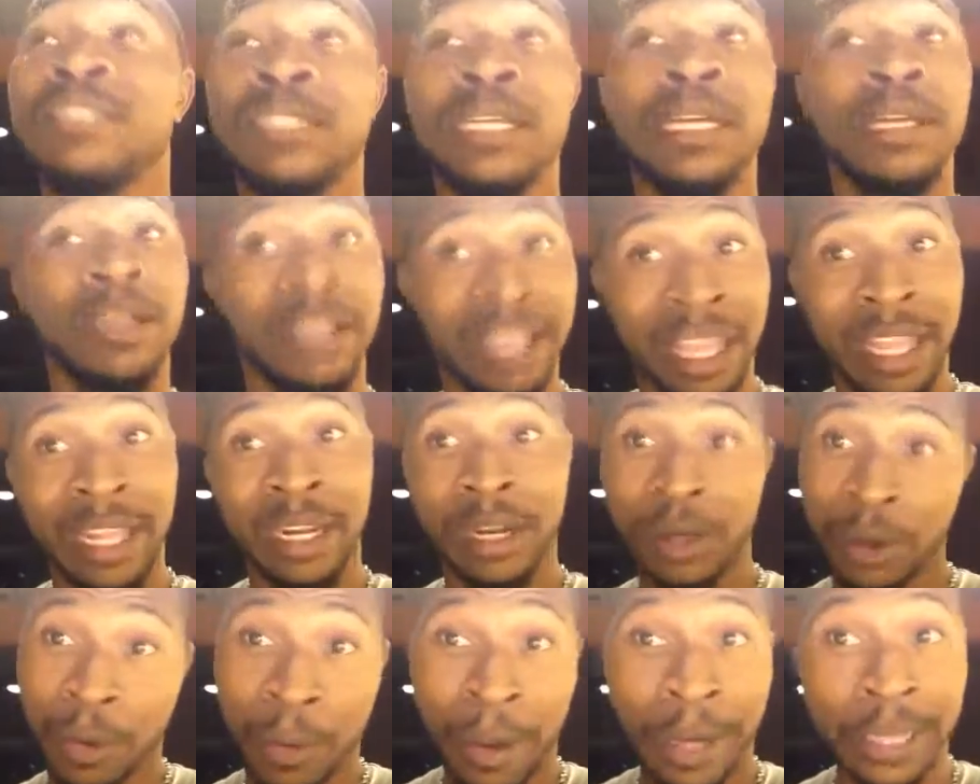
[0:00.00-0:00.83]
the
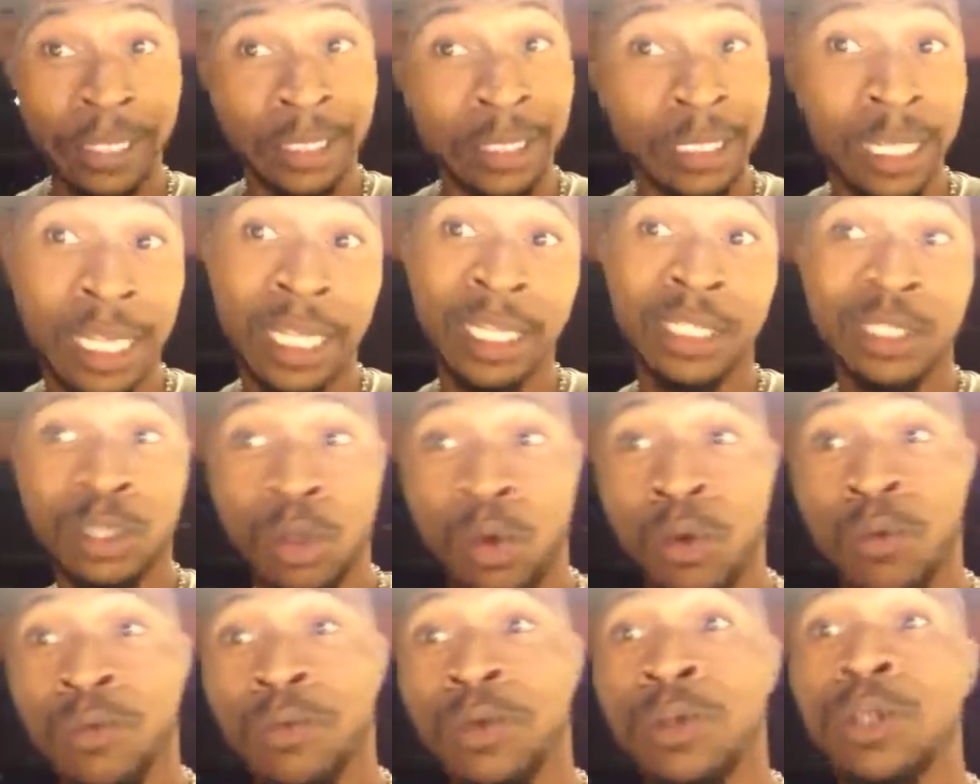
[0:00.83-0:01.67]
Antichrist takes
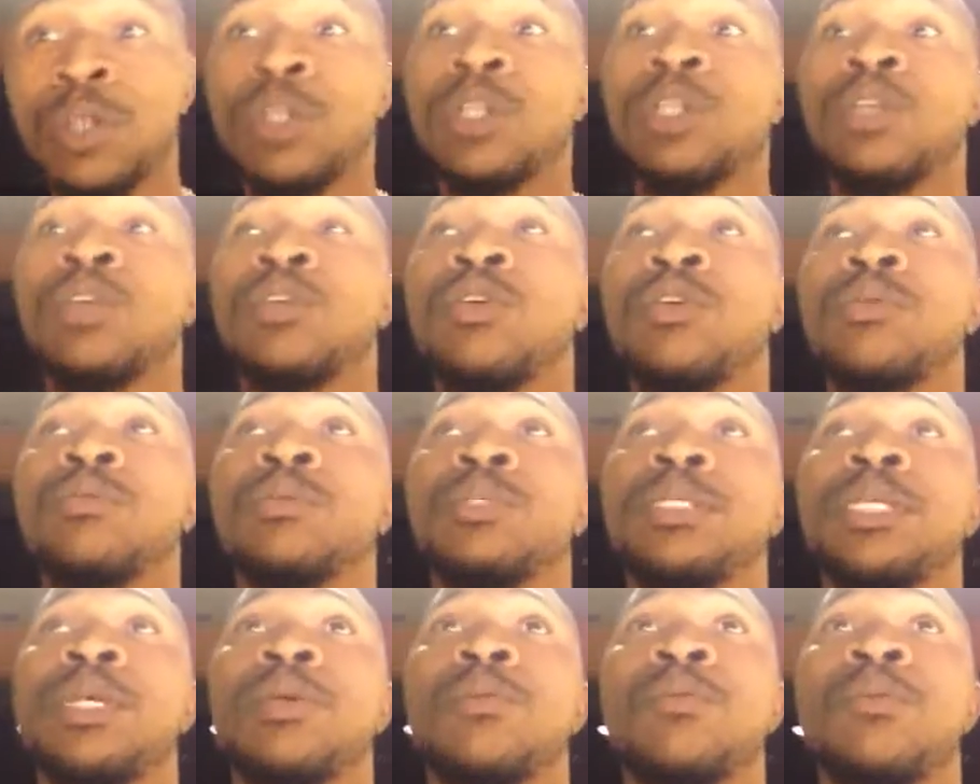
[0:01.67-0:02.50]
over. You know what I'm
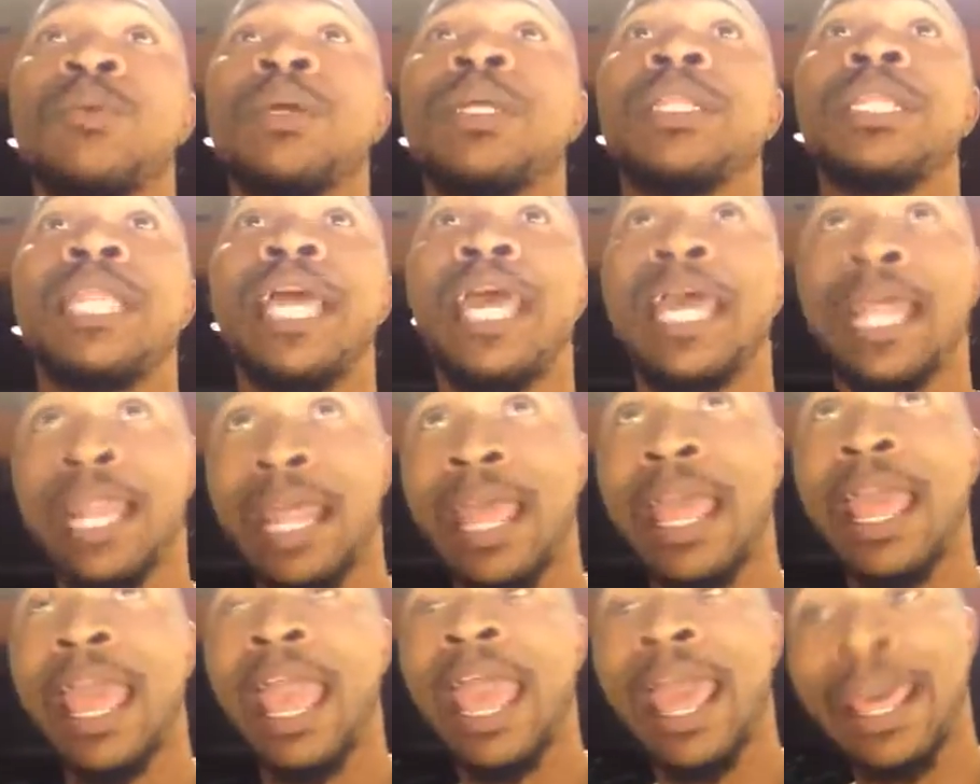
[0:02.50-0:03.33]
saying? When that,
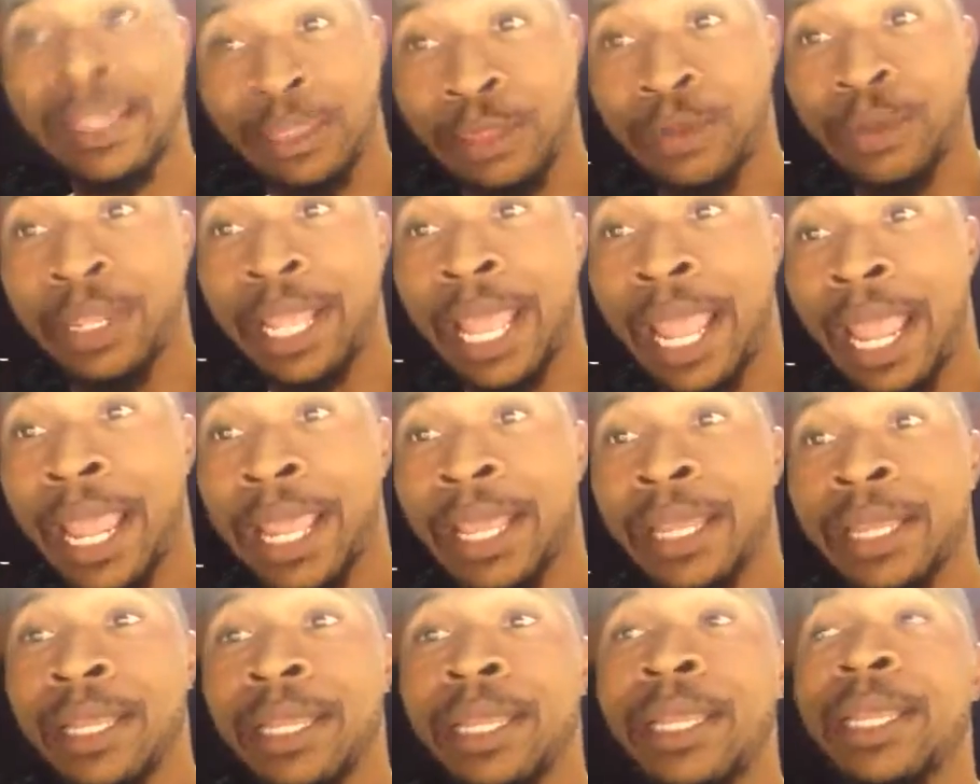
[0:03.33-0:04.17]
after that.